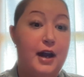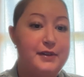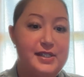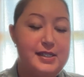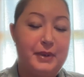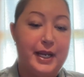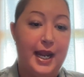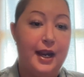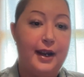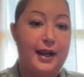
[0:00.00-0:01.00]
obviously my
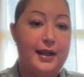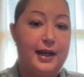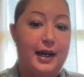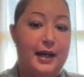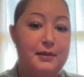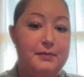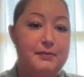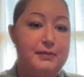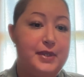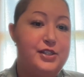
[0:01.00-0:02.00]
hair,
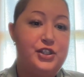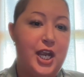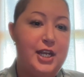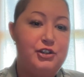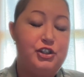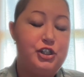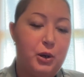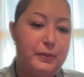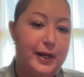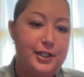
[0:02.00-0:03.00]
has changed so
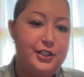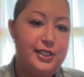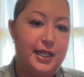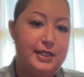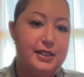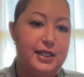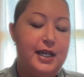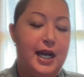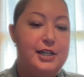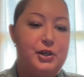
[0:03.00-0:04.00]
much.
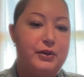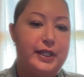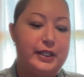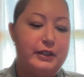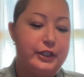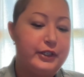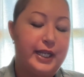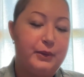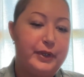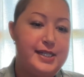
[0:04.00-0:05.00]
I don't look
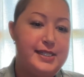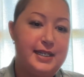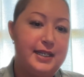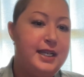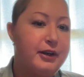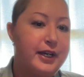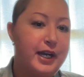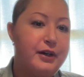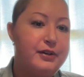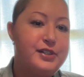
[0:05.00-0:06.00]
like what I did a year
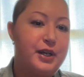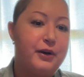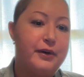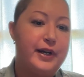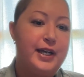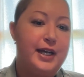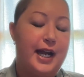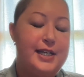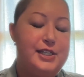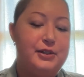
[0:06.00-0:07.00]
ago, so
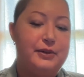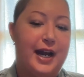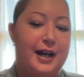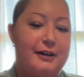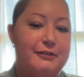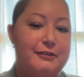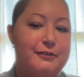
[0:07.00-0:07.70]
I do have,